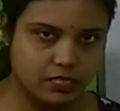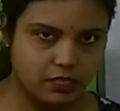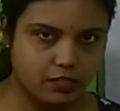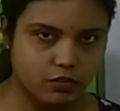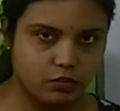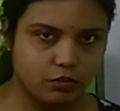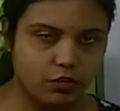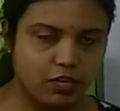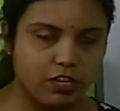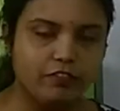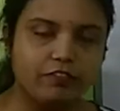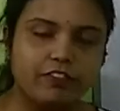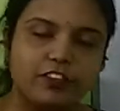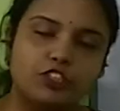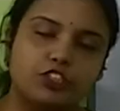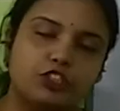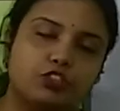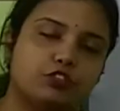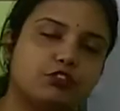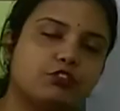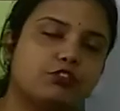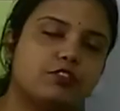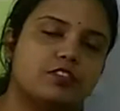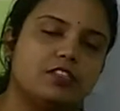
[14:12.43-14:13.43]
okay, which
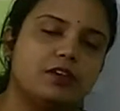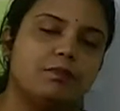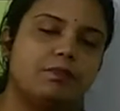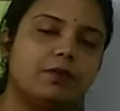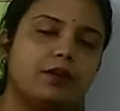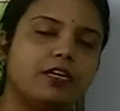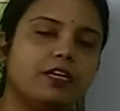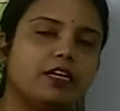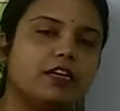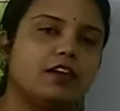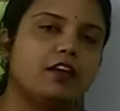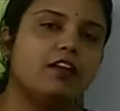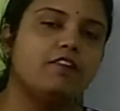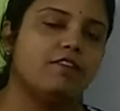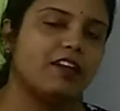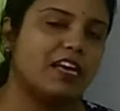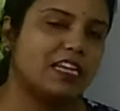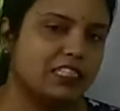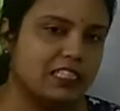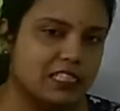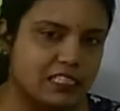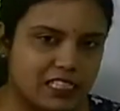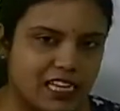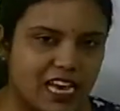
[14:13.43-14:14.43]
shows a particular
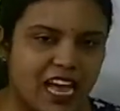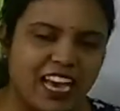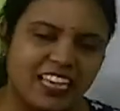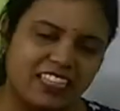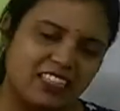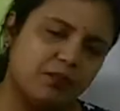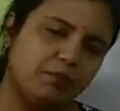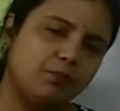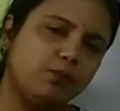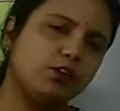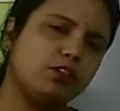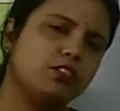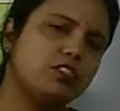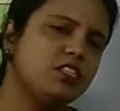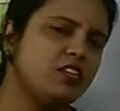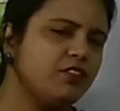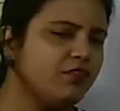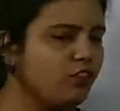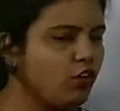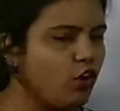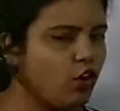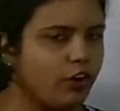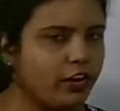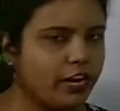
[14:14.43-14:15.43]
valency, either positive
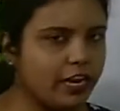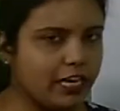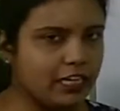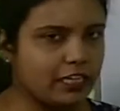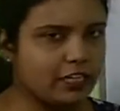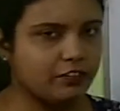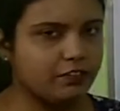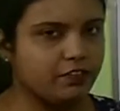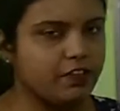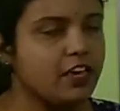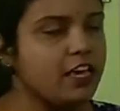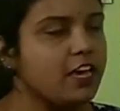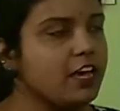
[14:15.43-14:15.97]
or negative.